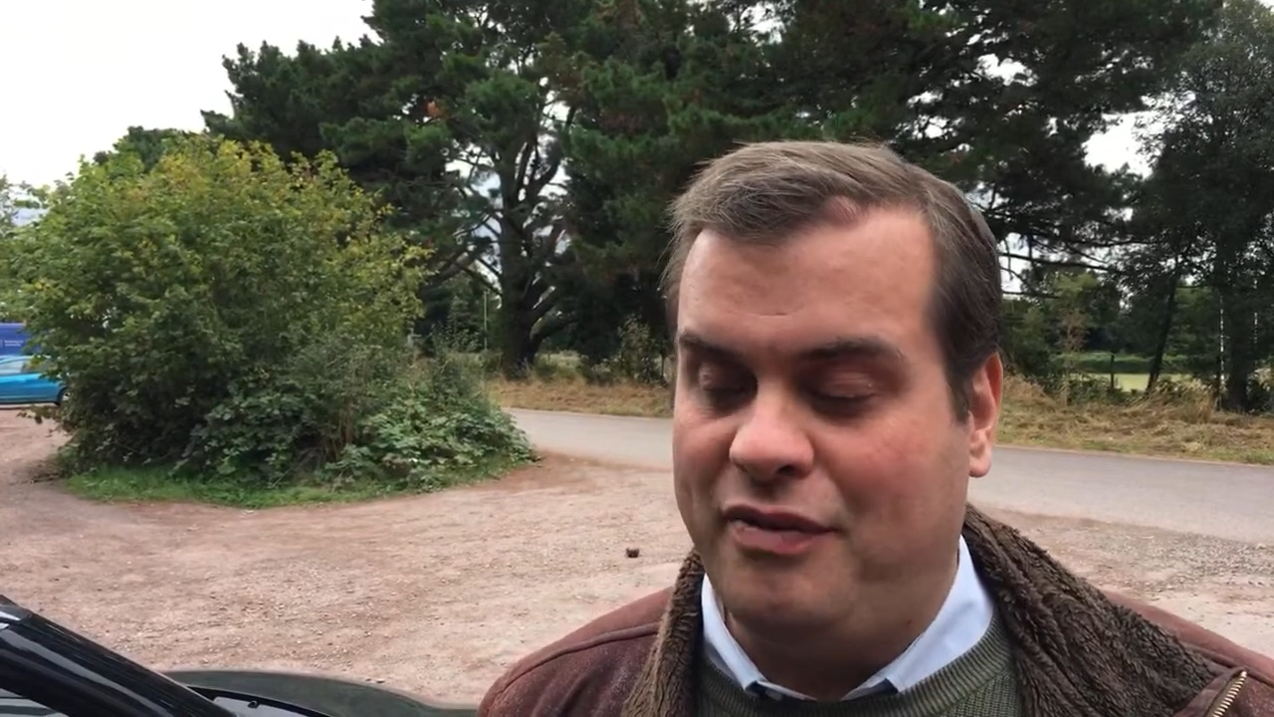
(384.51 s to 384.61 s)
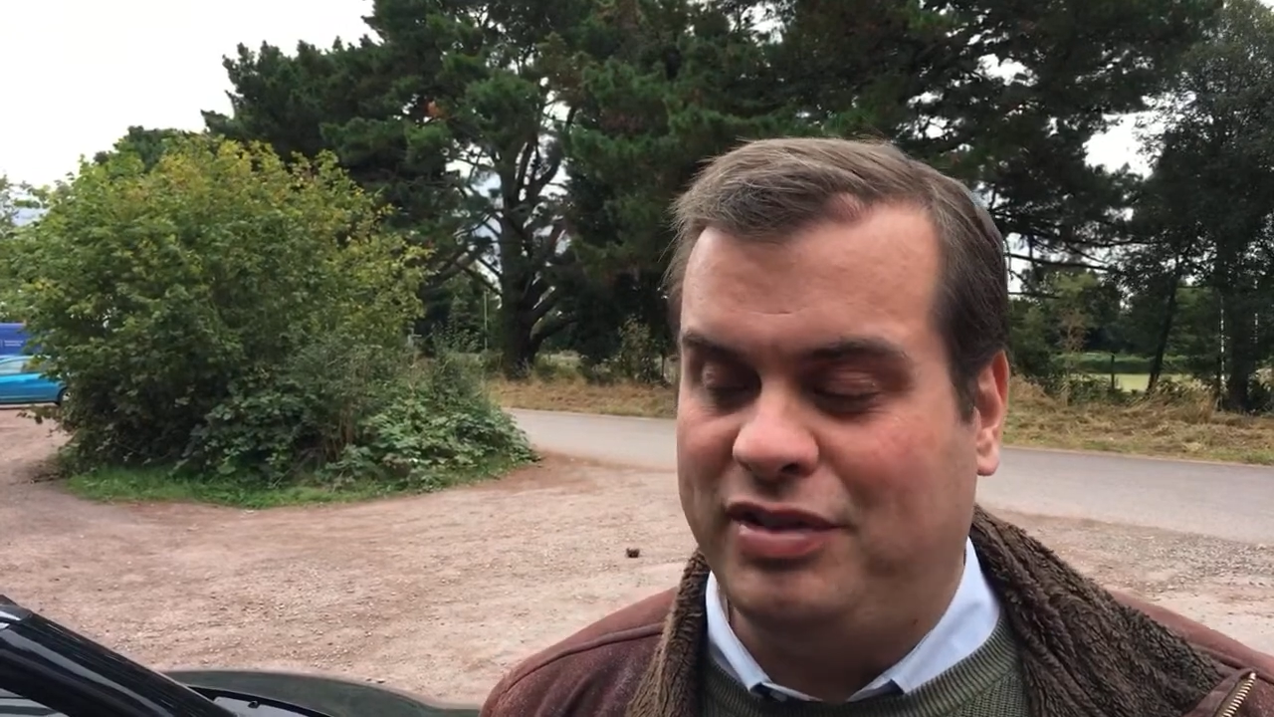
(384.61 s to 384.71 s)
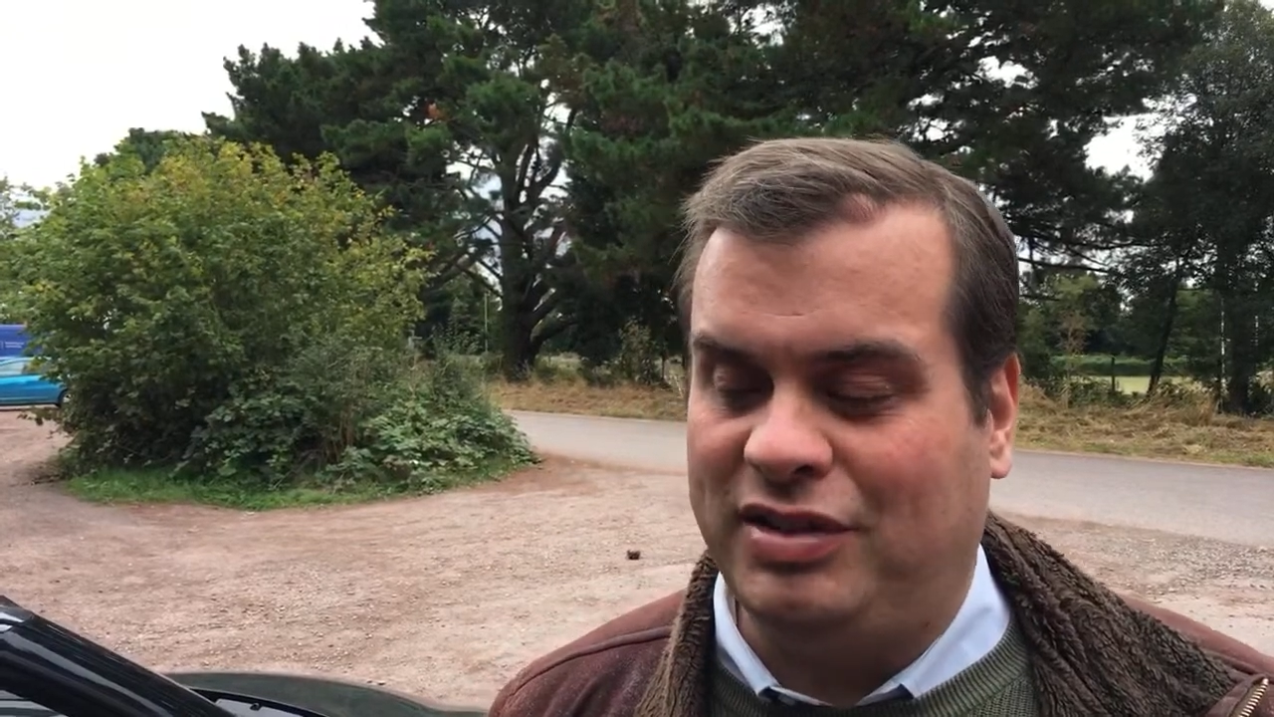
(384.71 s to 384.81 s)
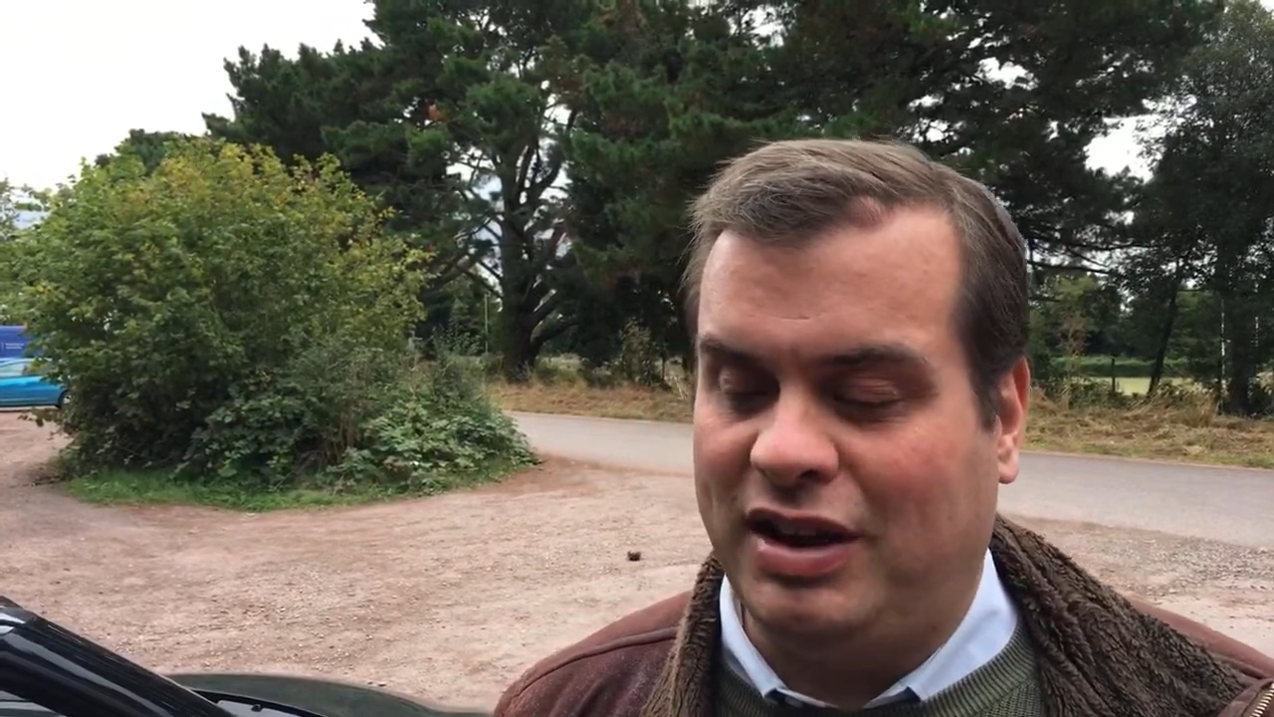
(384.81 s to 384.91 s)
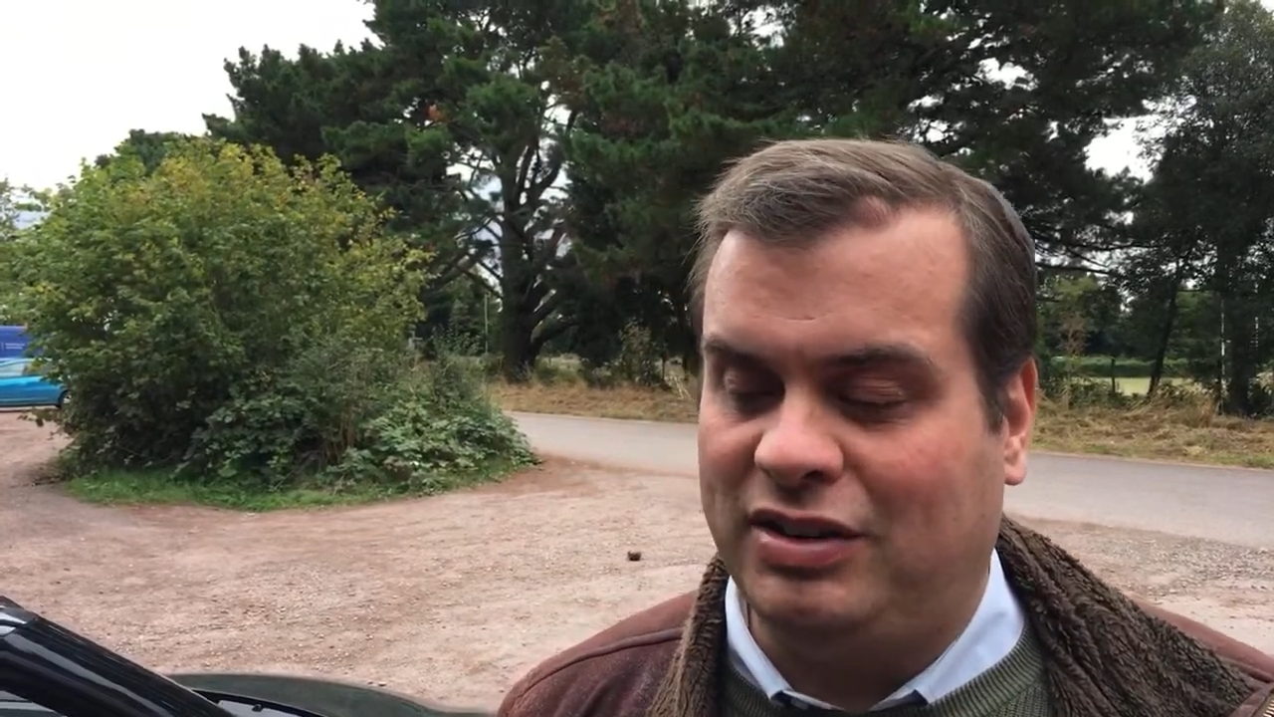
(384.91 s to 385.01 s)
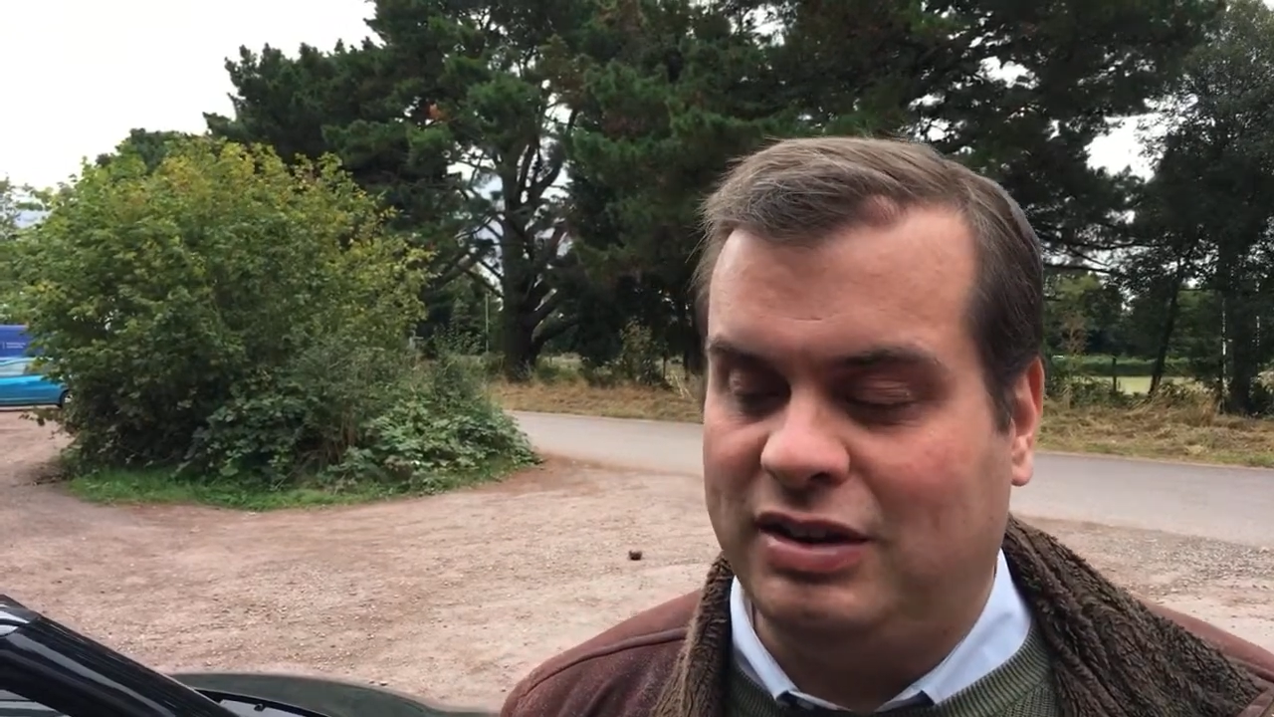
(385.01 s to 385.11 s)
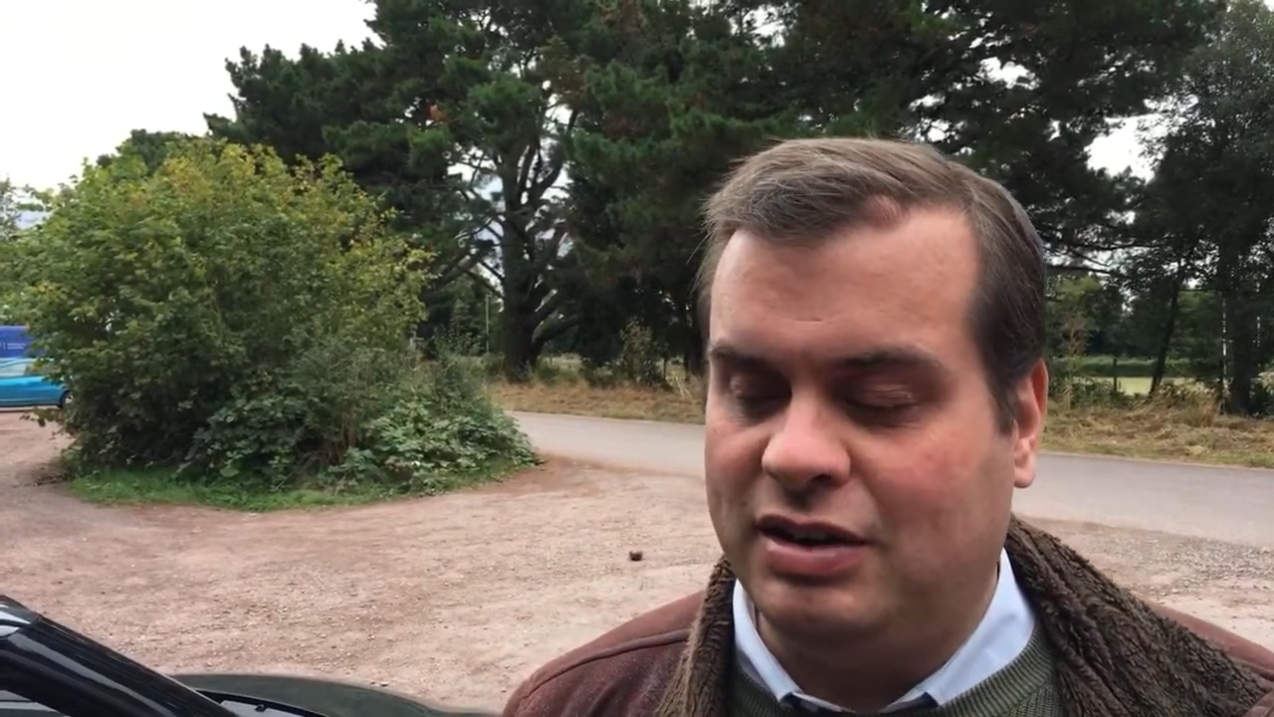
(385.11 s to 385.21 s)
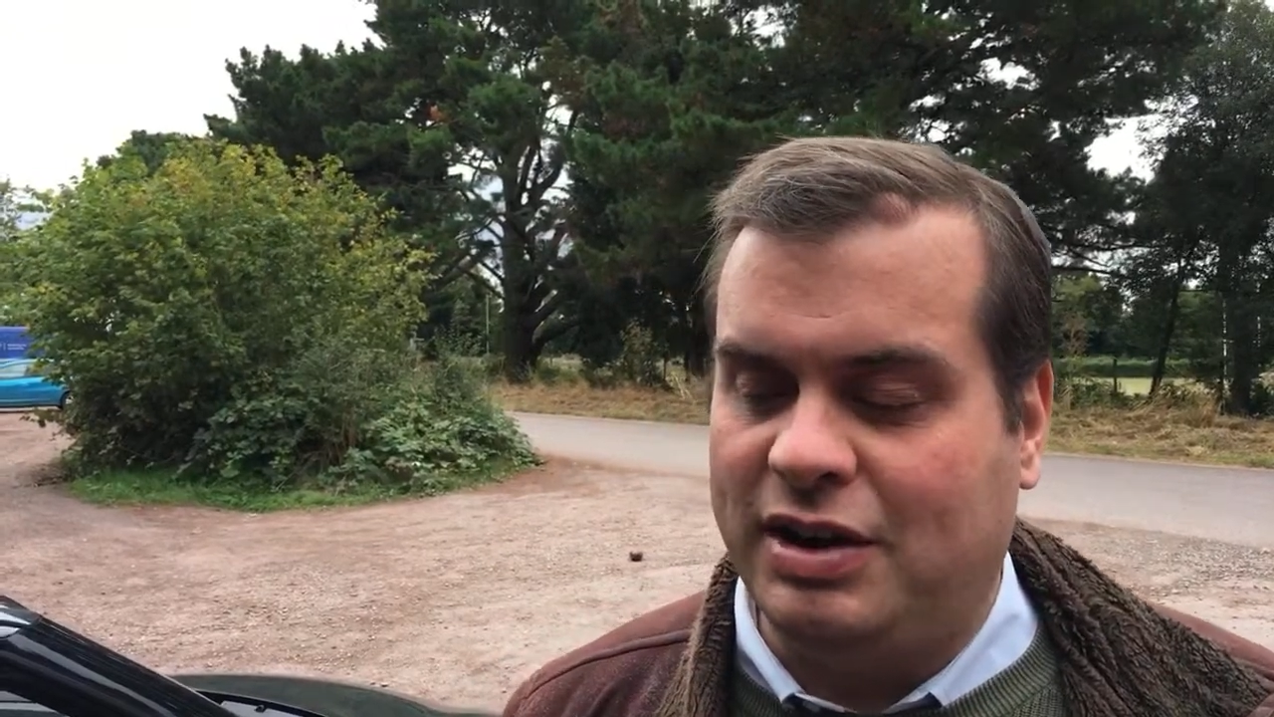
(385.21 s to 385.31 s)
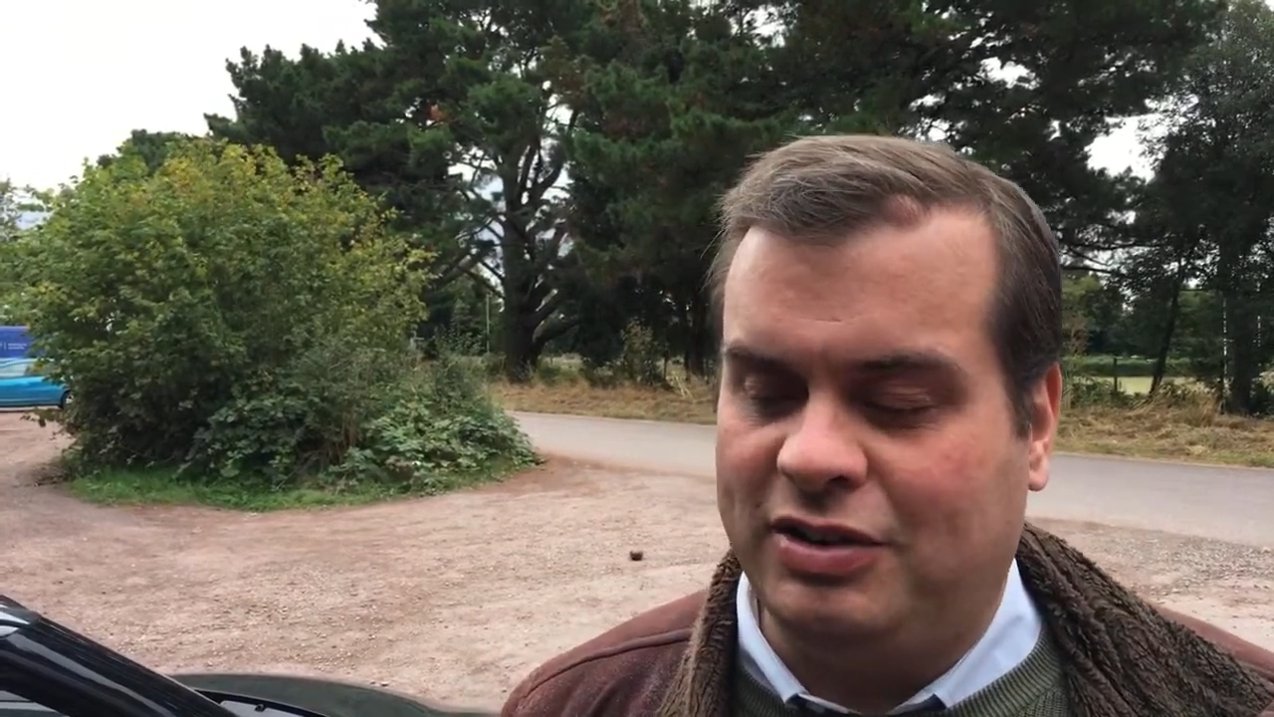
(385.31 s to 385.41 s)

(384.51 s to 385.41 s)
This is 89,